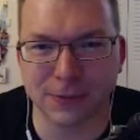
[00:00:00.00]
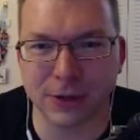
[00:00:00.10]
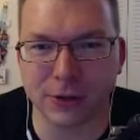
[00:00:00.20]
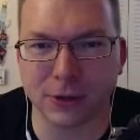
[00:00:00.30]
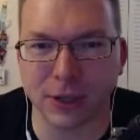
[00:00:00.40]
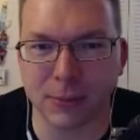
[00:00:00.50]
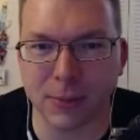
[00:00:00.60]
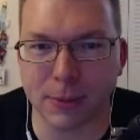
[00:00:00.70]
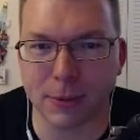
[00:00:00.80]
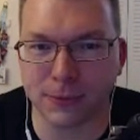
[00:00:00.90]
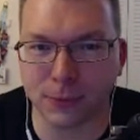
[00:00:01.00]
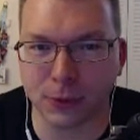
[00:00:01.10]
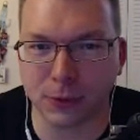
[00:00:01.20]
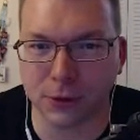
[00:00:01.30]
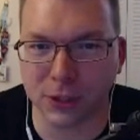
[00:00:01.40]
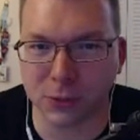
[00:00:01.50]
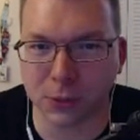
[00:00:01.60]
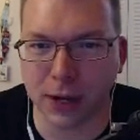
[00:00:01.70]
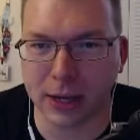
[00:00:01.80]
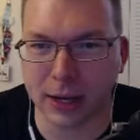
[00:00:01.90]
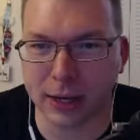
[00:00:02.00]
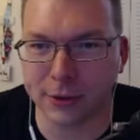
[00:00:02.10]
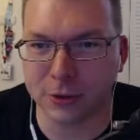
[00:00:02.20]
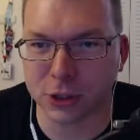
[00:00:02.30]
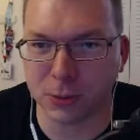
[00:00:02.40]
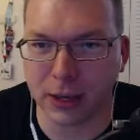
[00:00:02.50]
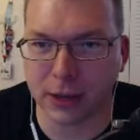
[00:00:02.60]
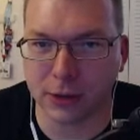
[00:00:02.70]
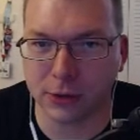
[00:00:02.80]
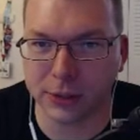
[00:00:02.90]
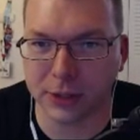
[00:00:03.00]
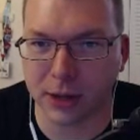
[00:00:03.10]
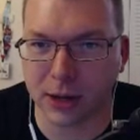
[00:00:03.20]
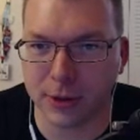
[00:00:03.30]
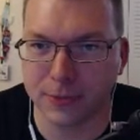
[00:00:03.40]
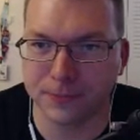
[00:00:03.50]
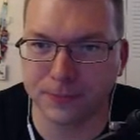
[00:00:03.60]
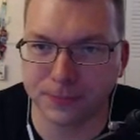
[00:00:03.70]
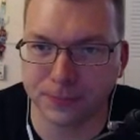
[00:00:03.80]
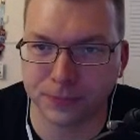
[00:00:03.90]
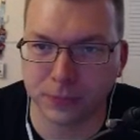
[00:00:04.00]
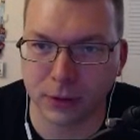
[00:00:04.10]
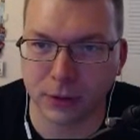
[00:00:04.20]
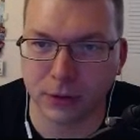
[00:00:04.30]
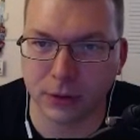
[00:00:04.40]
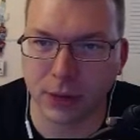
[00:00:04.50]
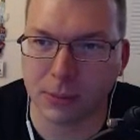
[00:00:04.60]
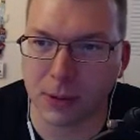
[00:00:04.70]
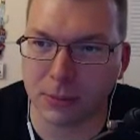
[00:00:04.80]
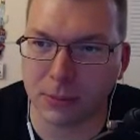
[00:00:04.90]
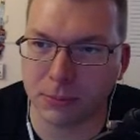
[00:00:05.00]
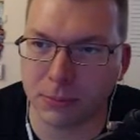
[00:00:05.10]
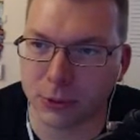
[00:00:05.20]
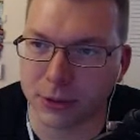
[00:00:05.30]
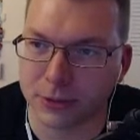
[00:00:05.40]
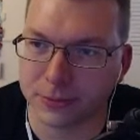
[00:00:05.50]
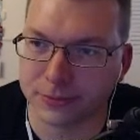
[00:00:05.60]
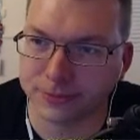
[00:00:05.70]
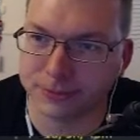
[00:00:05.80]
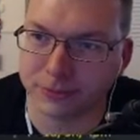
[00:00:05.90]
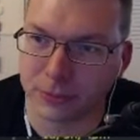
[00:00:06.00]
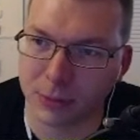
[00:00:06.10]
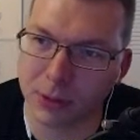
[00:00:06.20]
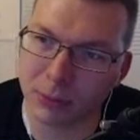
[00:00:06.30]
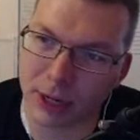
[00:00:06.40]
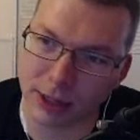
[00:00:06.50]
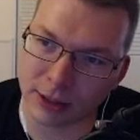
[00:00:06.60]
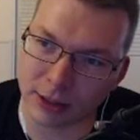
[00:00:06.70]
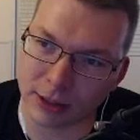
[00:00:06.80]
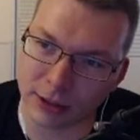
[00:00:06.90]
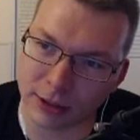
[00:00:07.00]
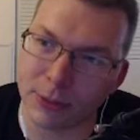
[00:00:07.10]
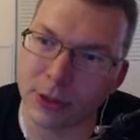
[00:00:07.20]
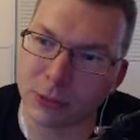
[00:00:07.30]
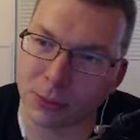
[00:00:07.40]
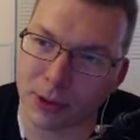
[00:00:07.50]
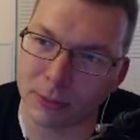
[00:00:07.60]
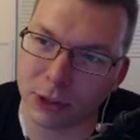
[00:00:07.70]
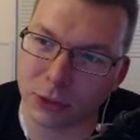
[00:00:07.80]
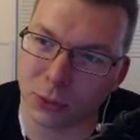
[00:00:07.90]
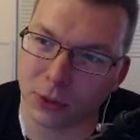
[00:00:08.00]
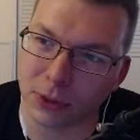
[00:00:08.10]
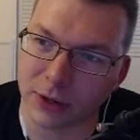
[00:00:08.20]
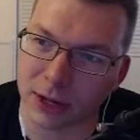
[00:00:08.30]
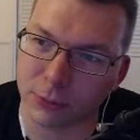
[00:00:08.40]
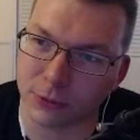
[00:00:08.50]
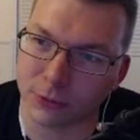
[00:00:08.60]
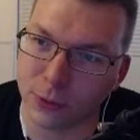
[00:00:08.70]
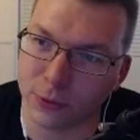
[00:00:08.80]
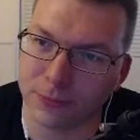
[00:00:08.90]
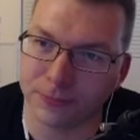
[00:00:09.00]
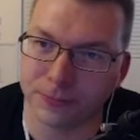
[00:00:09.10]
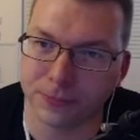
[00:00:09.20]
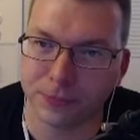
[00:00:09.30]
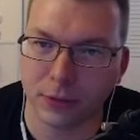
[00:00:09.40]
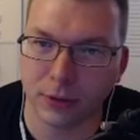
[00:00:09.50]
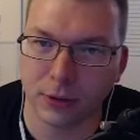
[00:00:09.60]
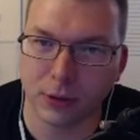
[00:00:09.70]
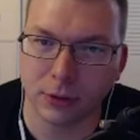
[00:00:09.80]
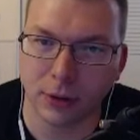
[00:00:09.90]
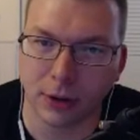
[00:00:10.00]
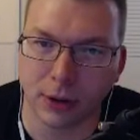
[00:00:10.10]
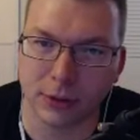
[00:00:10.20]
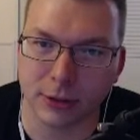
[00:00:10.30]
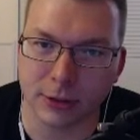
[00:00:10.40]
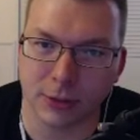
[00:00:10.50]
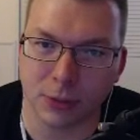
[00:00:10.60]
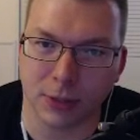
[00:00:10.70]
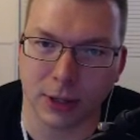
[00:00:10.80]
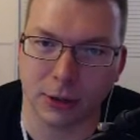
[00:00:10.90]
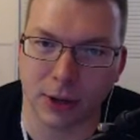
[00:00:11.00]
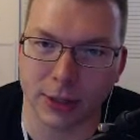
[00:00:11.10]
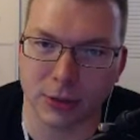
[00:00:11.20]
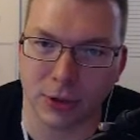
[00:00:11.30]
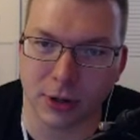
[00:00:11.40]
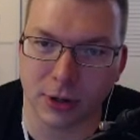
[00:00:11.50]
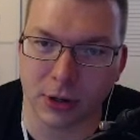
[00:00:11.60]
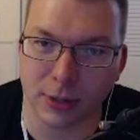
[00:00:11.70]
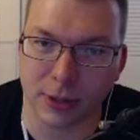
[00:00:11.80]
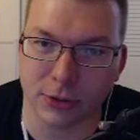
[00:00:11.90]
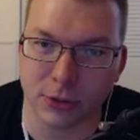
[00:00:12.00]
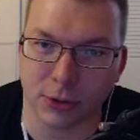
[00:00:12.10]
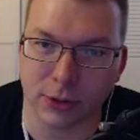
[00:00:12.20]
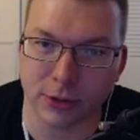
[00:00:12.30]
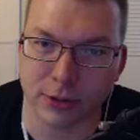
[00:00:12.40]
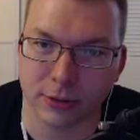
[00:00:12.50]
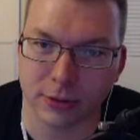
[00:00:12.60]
You're thinking maybe further this way, and I can adjust my angle as I come in. That might make more sense. That might take less fuel. I mean, this will work if I had more fuel. All right, let's assume that you guys are trying to tell me that I should do this.